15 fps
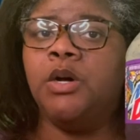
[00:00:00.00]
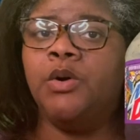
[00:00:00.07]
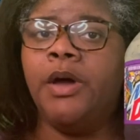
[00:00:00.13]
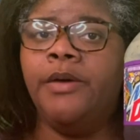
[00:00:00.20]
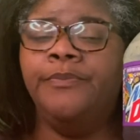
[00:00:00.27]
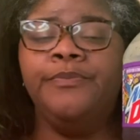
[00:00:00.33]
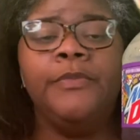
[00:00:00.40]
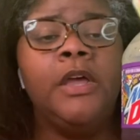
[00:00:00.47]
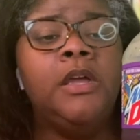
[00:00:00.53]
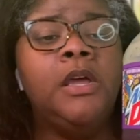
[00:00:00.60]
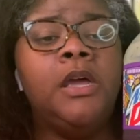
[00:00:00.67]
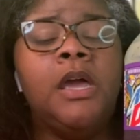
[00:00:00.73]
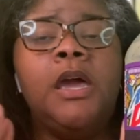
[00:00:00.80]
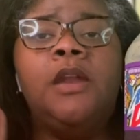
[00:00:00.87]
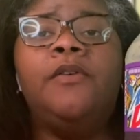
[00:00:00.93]
Okay.
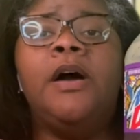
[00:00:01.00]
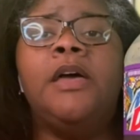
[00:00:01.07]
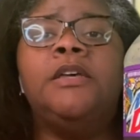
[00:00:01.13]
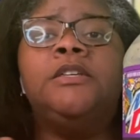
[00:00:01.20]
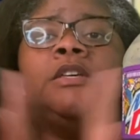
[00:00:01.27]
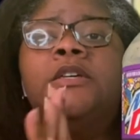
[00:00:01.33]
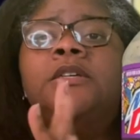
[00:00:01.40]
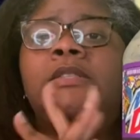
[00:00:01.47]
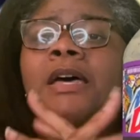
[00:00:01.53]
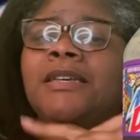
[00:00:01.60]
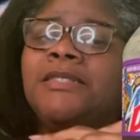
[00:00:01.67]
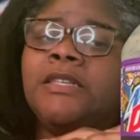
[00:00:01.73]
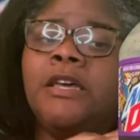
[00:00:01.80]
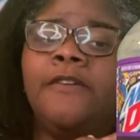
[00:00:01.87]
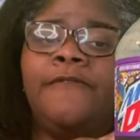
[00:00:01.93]
Anyway,
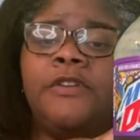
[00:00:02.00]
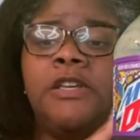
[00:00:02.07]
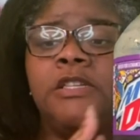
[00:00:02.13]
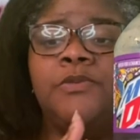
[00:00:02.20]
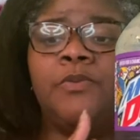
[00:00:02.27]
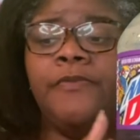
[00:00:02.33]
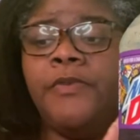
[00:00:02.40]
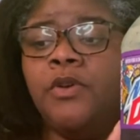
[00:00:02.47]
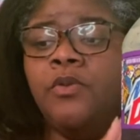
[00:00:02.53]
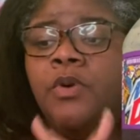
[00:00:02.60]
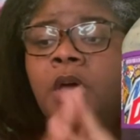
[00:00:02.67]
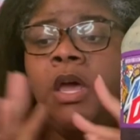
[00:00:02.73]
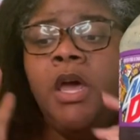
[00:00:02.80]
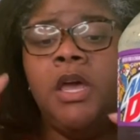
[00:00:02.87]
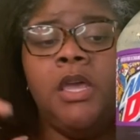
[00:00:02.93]
that's it for this review.
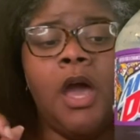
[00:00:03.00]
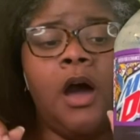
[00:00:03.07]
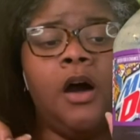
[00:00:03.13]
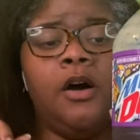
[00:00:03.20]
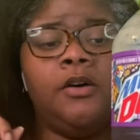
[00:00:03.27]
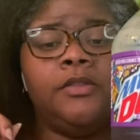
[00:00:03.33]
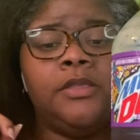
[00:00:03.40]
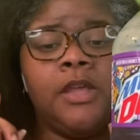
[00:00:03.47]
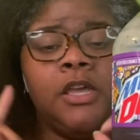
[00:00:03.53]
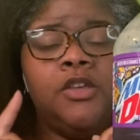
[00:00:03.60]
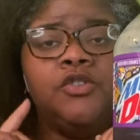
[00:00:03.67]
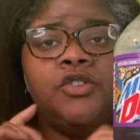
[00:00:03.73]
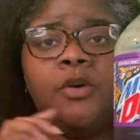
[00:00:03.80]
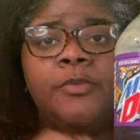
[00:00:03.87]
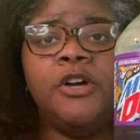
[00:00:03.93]
Y'all, thank
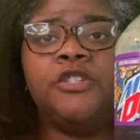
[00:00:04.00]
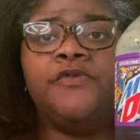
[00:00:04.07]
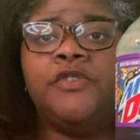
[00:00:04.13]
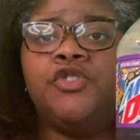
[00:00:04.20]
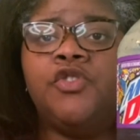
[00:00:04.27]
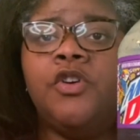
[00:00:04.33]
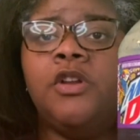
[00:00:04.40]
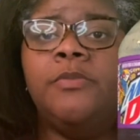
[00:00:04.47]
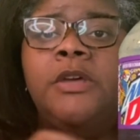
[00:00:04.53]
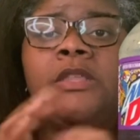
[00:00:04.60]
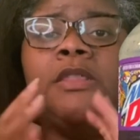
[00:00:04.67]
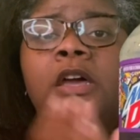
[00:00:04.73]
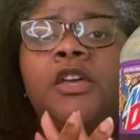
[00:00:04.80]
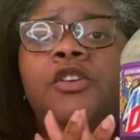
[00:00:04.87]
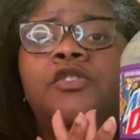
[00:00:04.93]
you so much for joining me.
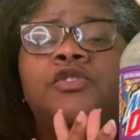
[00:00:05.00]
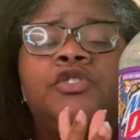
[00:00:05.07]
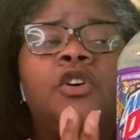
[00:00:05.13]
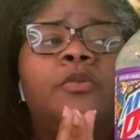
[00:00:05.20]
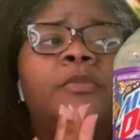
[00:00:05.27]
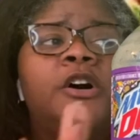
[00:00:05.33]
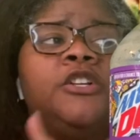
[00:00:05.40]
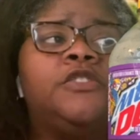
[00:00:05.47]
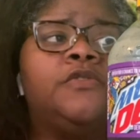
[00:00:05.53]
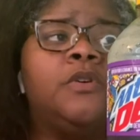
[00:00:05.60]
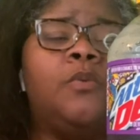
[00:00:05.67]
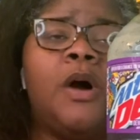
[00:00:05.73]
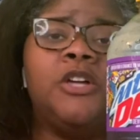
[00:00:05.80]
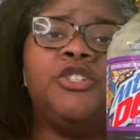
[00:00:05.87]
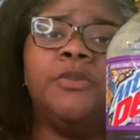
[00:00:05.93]
Thank you so much for
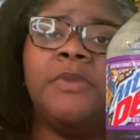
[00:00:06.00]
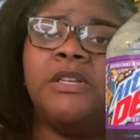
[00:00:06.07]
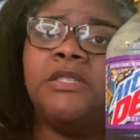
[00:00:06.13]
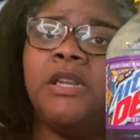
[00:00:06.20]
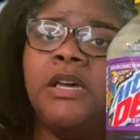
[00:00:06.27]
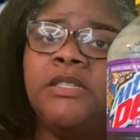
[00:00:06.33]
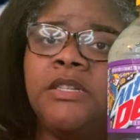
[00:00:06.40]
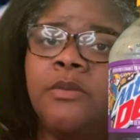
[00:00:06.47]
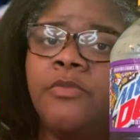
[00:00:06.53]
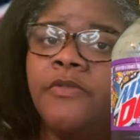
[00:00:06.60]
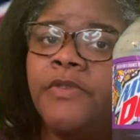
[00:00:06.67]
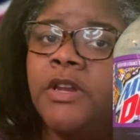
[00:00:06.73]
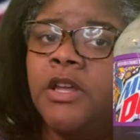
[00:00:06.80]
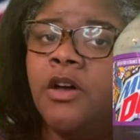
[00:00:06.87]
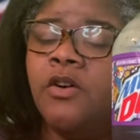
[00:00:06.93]
watching my Slaytember
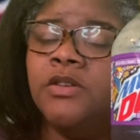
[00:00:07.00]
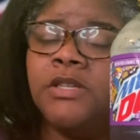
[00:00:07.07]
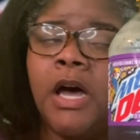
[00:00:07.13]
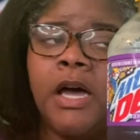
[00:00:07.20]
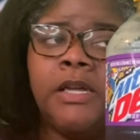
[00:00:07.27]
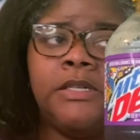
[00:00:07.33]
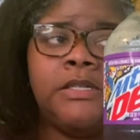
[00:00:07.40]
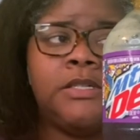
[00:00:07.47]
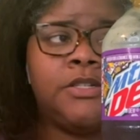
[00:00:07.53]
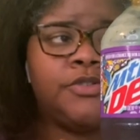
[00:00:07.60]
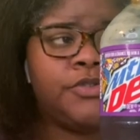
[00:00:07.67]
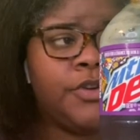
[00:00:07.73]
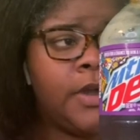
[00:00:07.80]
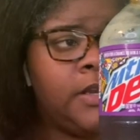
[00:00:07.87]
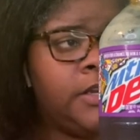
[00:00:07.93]
videos. I
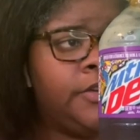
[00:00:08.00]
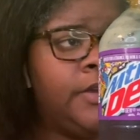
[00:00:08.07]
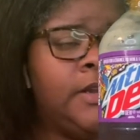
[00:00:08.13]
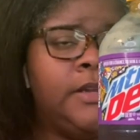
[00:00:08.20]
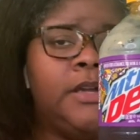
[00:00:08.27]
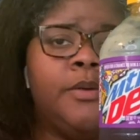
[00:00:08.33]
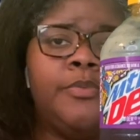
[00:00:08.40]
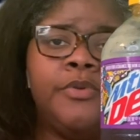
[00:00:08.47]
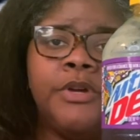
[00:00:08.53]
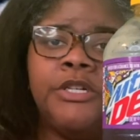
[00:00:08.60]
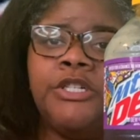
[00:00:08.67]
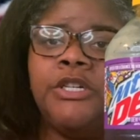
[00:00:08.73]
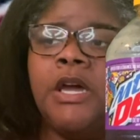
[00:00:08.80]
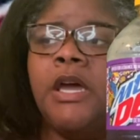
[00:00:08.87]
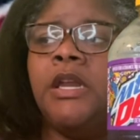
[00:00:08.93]
greatly, greatly
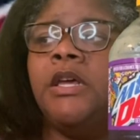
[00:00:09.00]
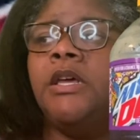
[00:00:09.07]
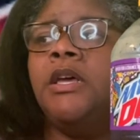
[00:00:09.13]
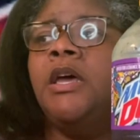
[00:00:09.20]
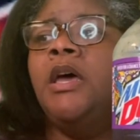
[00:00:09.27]
appreciate it.